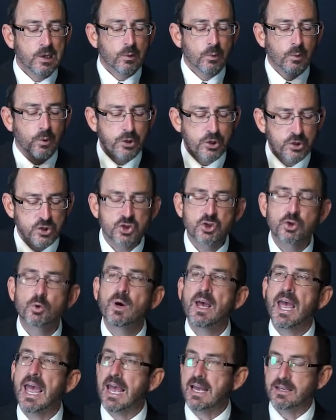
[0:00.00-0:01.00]
Well,
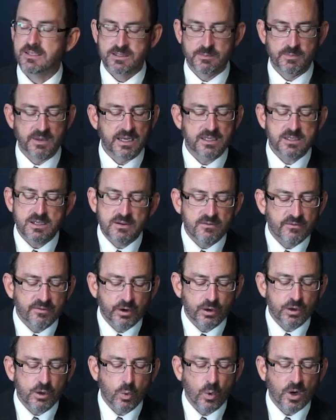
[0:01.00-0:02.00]
Yeshua asked him that
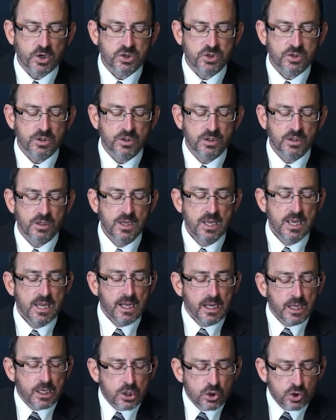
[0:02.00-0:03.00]
very question.
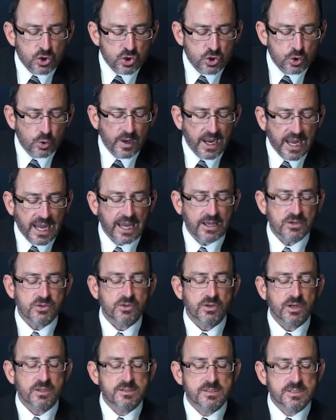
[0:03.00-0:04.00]
Yeshua
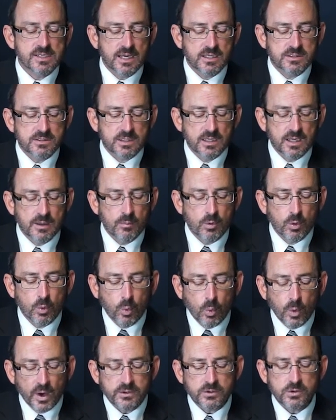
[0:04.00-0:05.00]
answered and said to him,
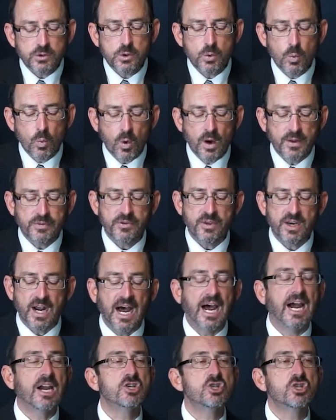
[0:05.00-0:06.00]
What do you want that
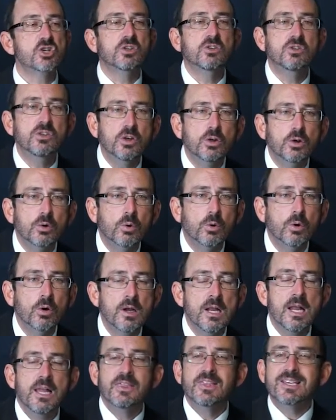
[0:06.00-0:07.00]
I should do?
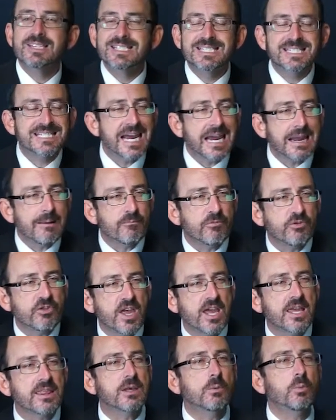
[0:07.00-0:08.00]
The same
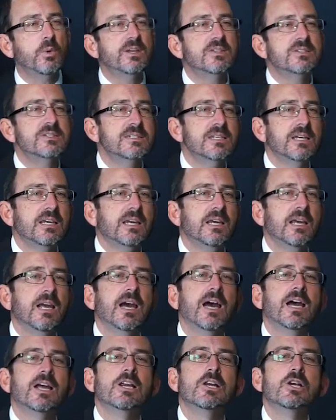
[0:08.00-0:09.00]
thing that we see
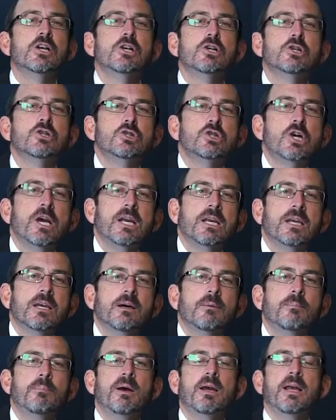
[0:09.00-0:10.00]

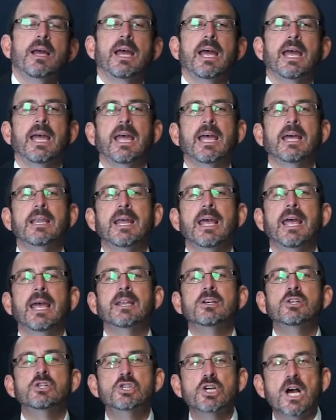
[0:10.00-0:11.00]
Jacob and,
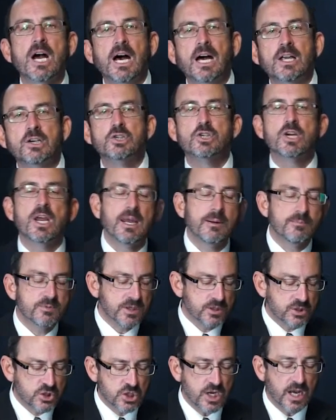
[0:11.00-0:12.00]
and John, James
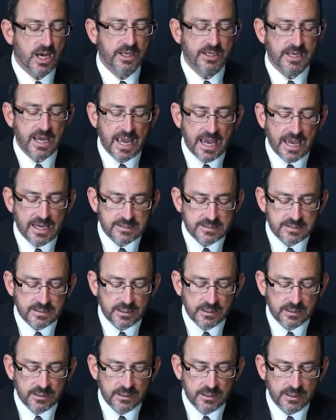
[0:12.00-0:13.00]
and John
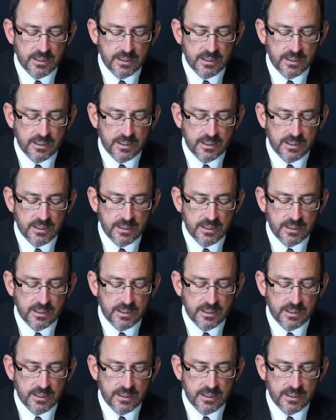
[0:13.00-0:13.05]
asking.